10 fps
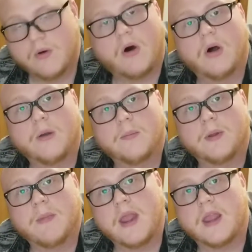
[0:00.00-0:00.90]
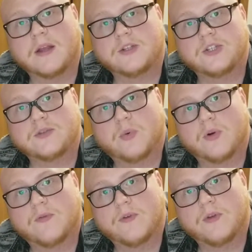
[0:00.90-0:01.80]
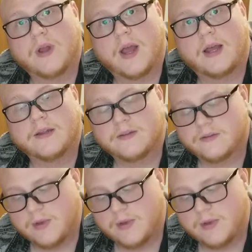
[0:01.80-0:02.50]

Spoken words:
on me making a cheese board for you guys.